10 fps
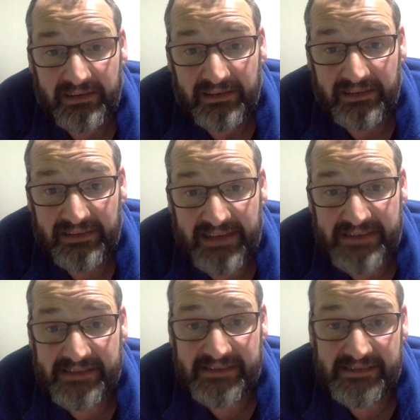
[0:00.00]

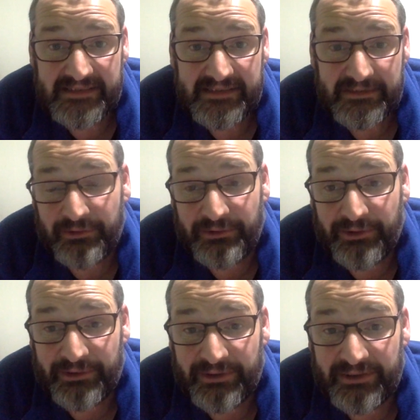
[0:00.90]
license
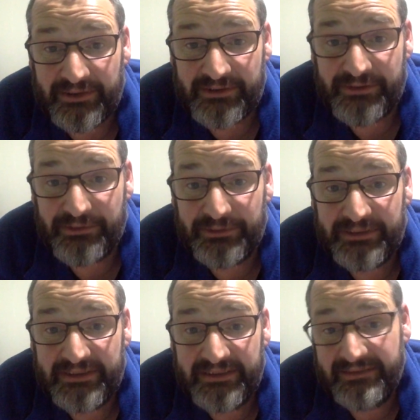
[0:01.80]
or a
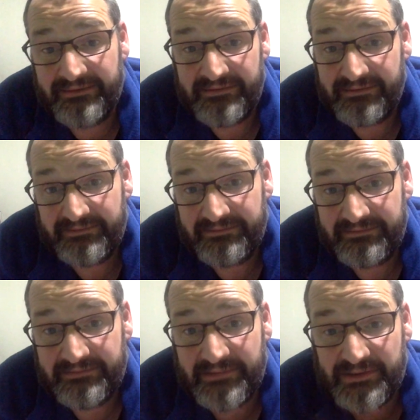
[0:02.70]
school
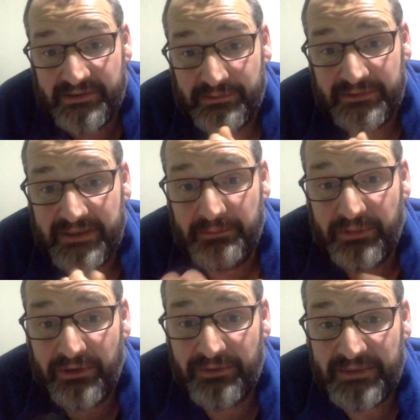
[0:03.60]

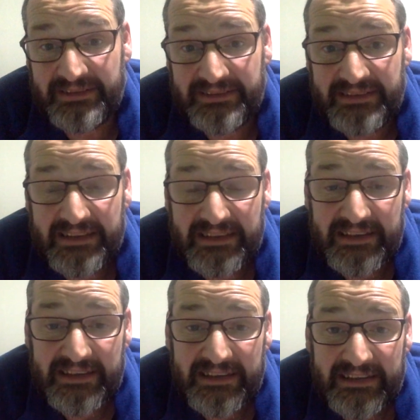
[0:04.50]
diploma
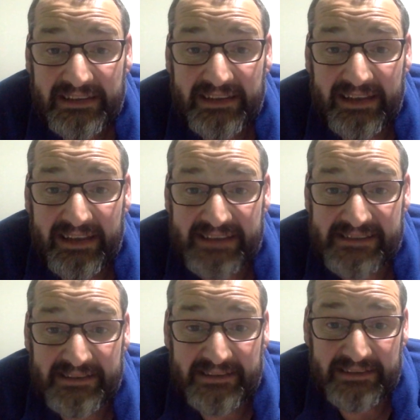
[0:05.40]
as
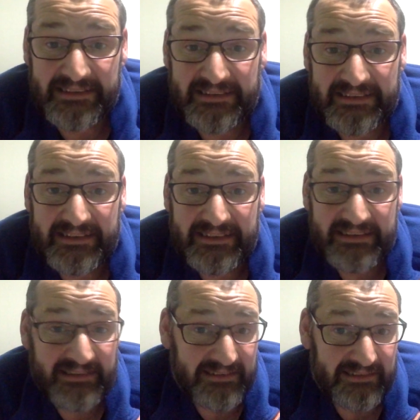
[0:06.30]
a
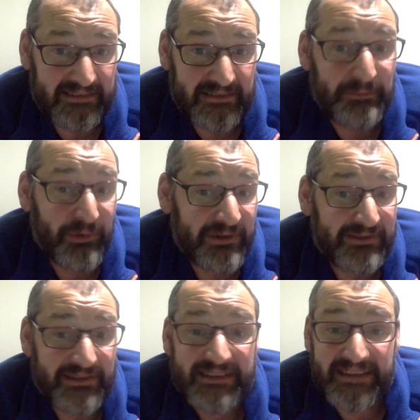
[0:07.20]

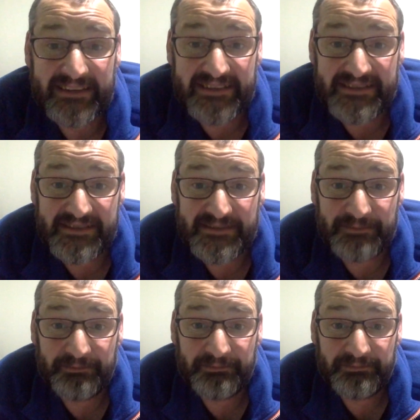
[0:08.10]
laboratory technician,
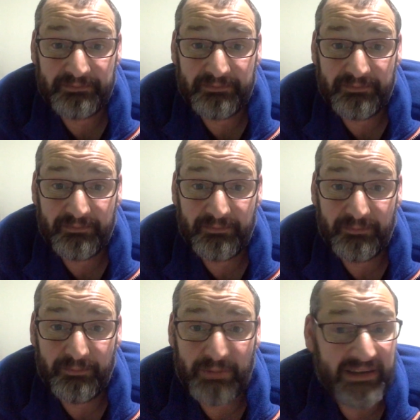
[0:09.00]

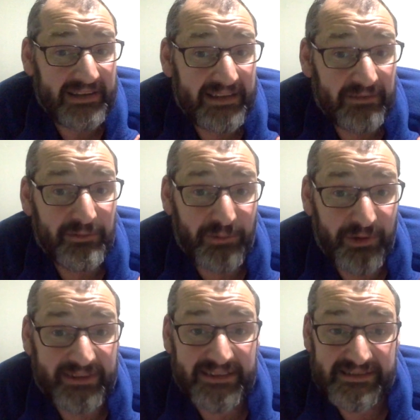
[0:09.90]
but I never
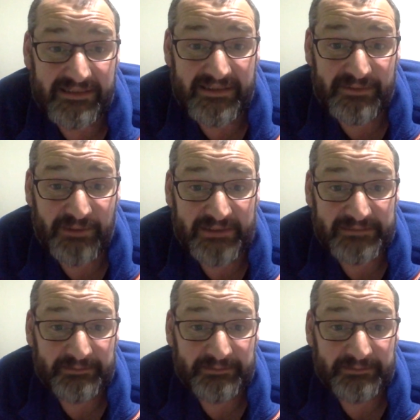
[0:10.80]
worked as one.